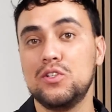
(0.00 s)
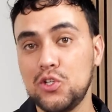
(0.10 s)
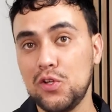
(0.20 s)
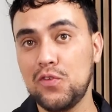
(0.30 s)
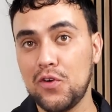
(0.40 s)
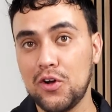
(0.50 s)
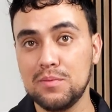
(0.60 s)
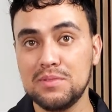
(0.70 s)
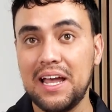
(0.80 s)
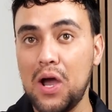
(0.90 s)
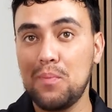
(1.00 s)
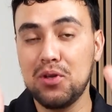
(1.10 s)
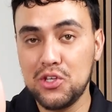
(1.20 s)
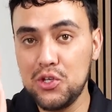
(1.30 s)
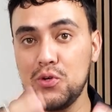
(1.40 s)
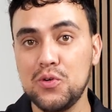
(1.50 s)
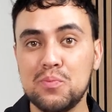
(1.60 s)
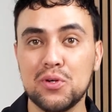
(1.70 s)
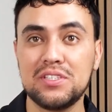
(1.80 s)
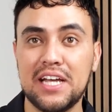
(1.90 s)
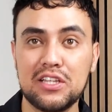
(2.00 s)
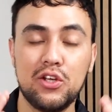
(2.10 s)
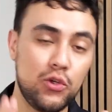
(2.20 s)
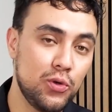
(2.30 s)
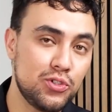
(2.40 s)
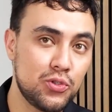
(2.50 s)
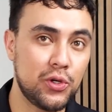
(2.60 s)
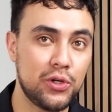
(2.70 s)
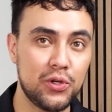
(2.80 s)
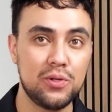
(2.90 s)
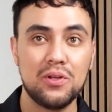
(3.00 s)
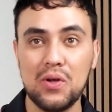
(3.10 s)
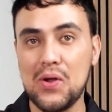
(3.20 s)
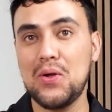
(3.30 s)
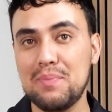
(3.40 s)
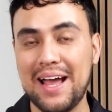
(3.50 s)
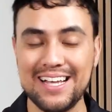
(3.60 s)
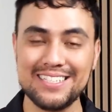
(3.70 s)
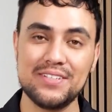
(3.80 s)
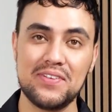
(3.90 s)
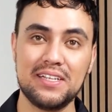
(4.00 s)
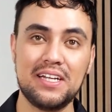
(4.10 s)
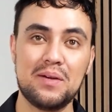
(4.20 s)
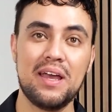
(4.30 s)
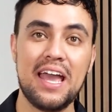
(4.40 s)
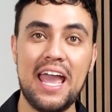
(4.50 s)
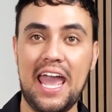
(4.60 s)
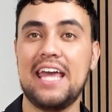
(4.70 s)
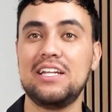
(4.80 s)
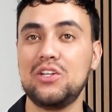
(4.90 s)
Solar farms help you protect your soil, earn passive income, and